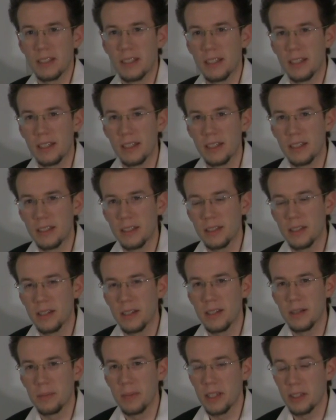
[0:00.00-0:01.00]
in
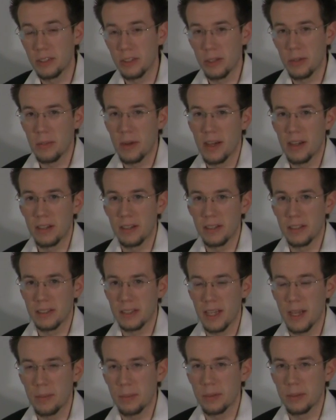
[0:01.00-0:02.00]
the major and minor
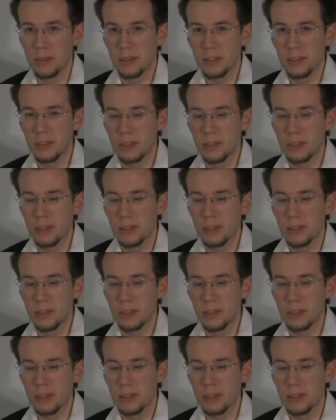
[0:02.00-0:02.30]
examples,